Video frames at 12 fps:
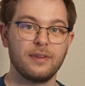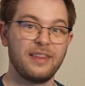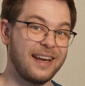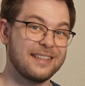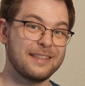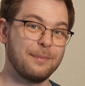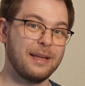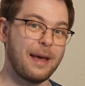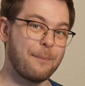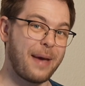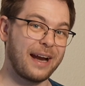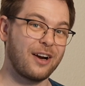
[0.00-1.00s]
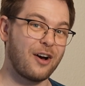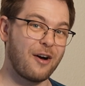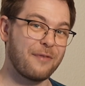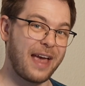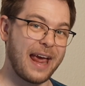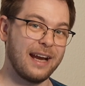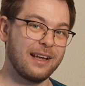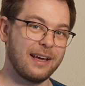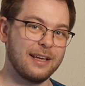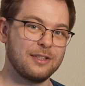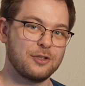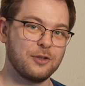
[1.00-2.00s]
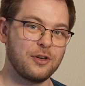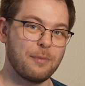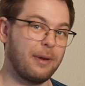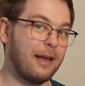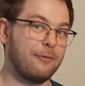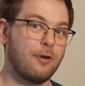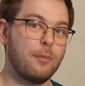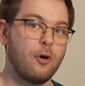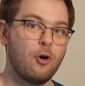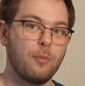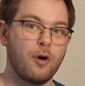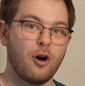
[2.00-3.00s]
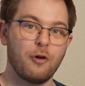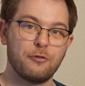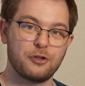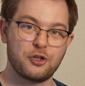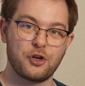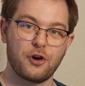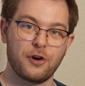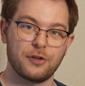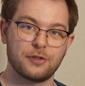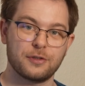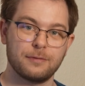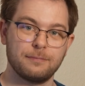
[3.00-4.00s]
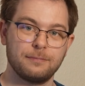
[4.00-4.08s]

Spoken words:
Then it's simply a matter of adding it to your platform home of choice. So